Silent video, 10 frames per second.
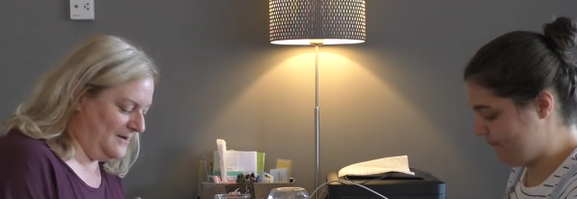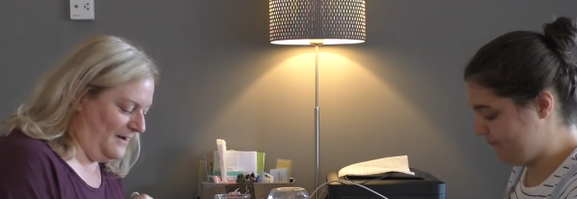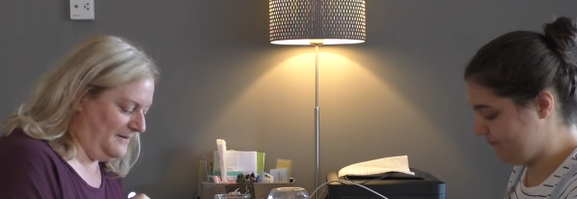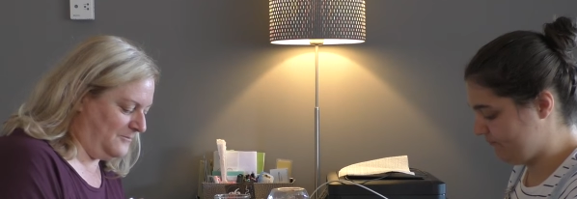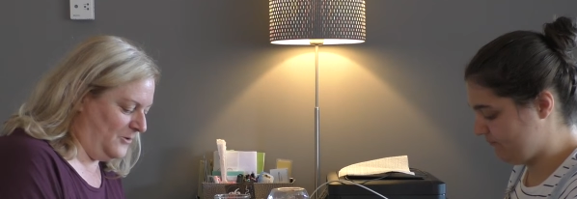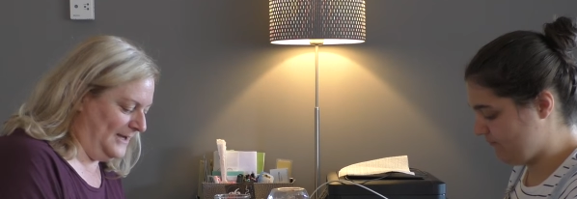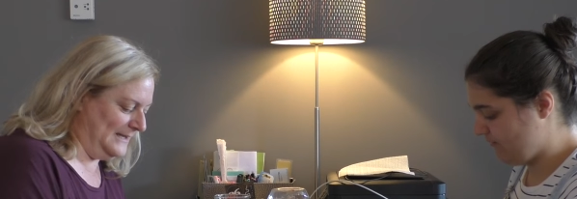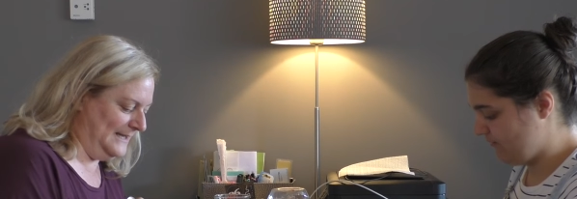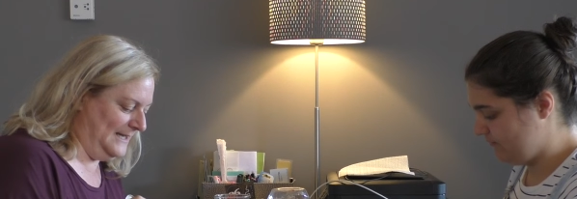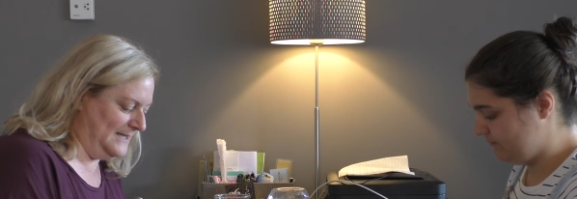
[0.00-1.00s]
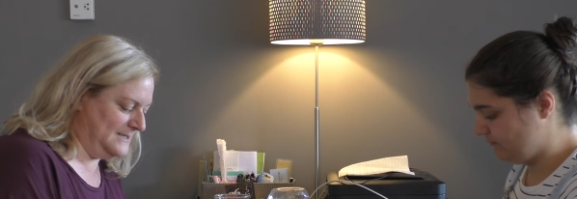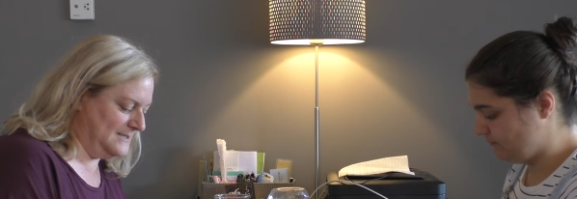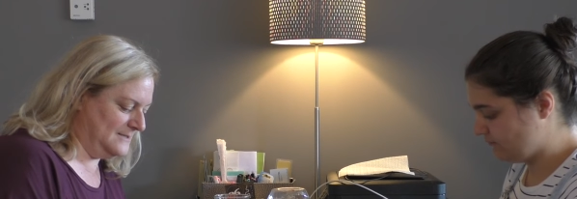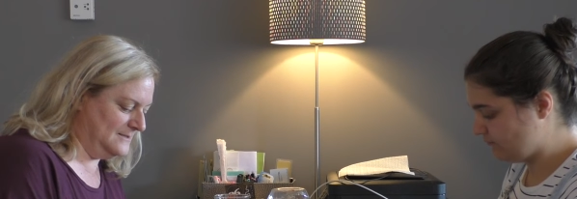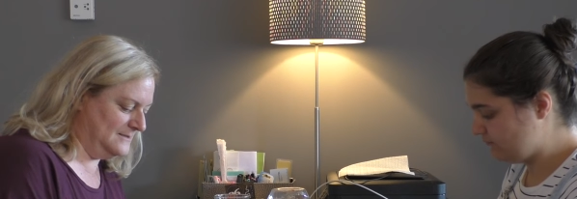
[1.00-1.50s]
Speaker 1: We got up quite
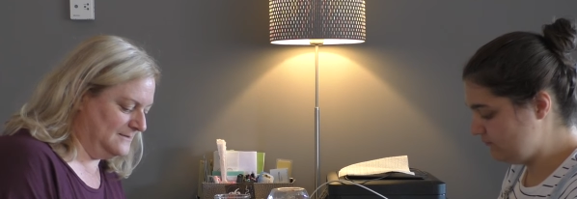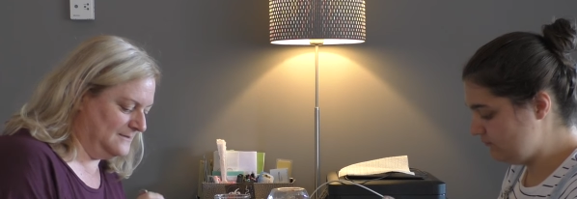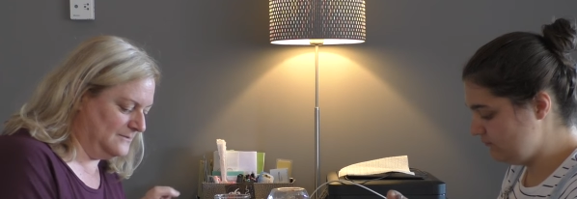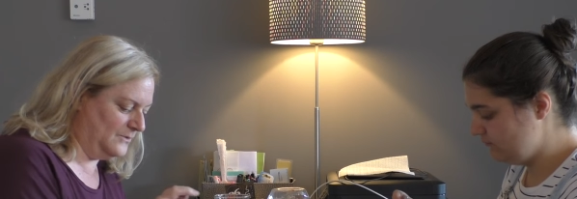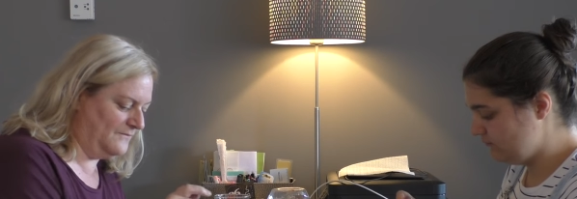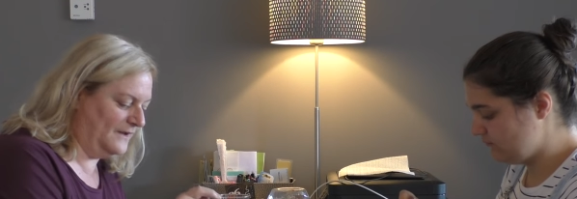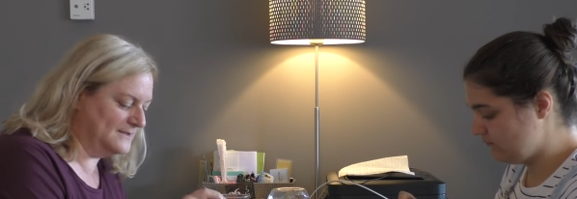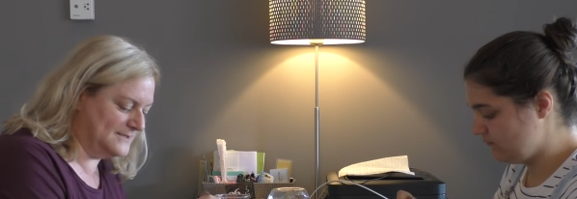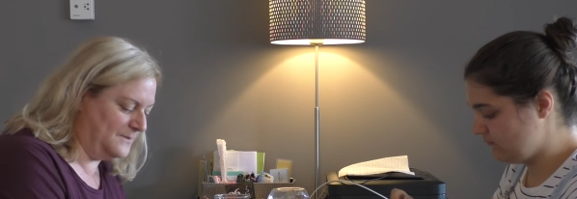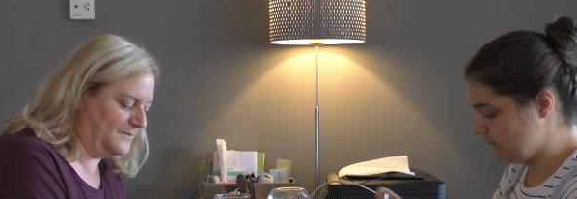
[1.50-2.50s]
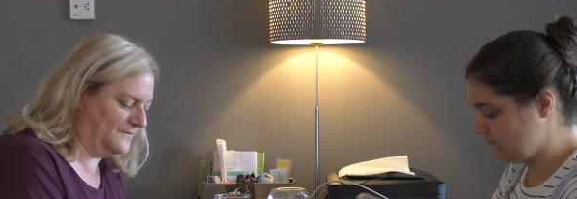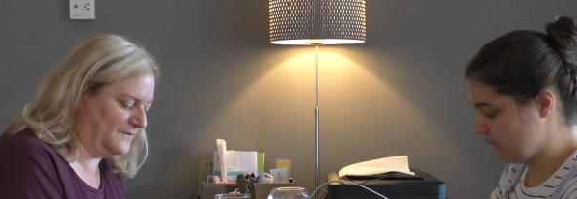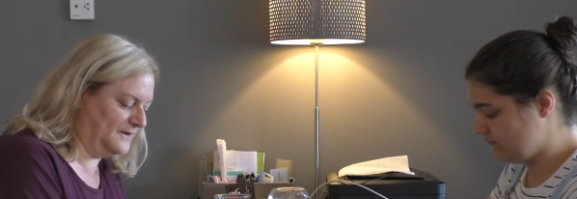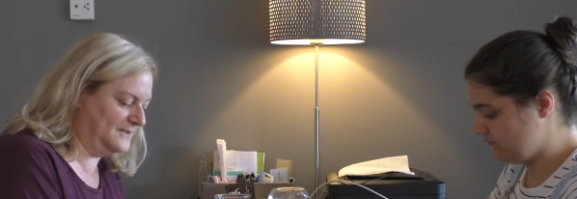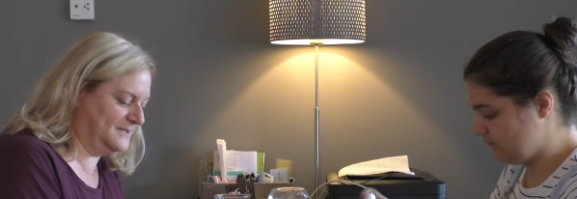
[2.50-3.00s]
late. We fell asleep in
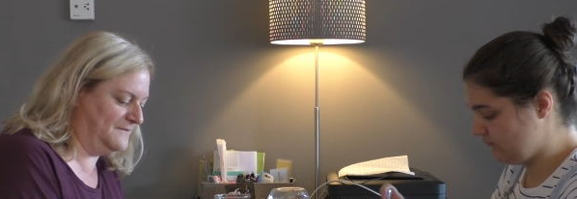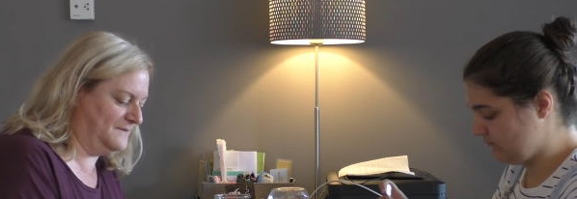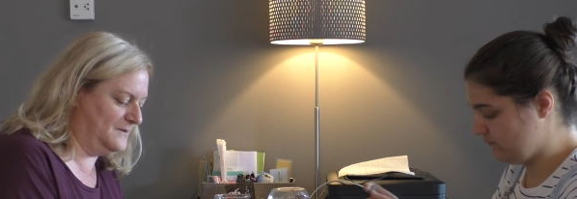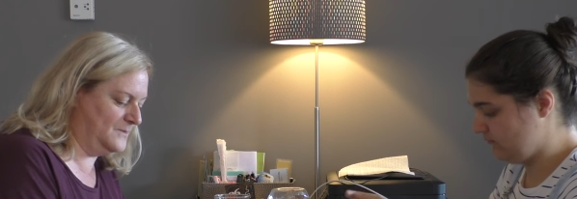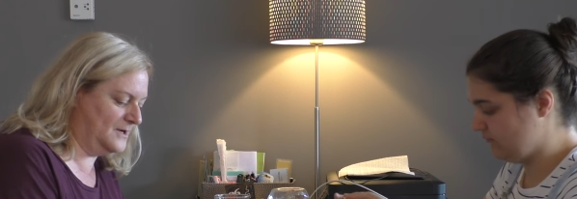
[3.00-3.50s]
front of the TV.